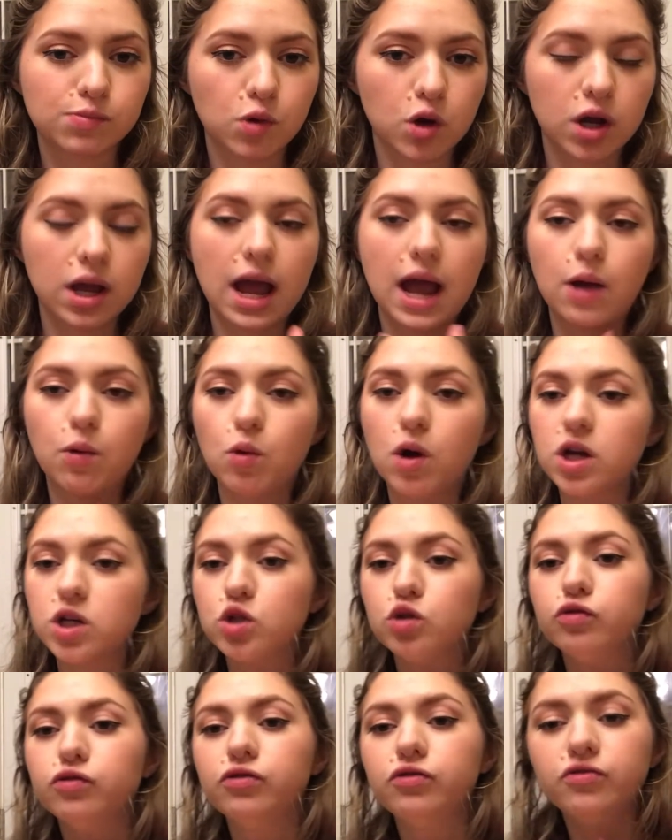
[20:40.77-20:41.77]
book. I want
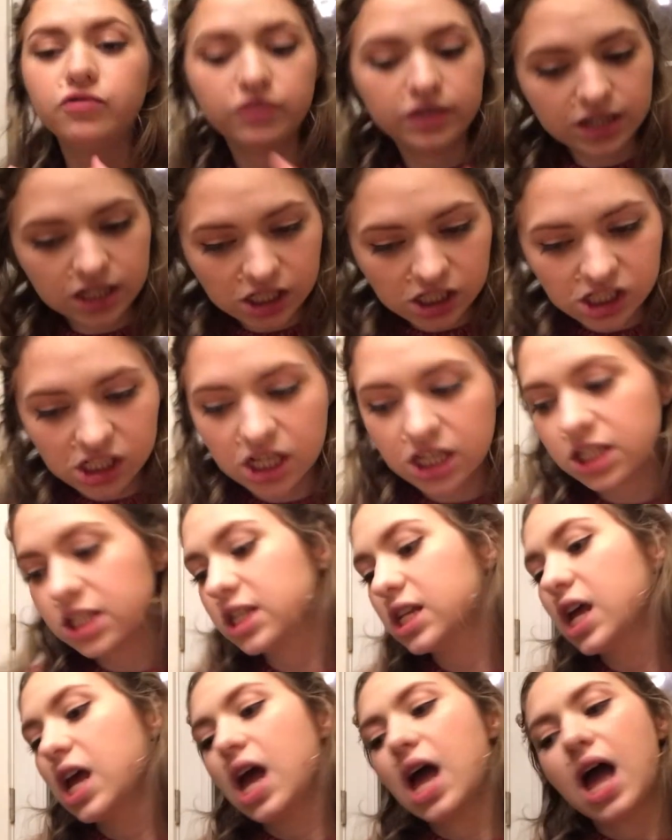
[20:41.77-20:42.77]
to finish it.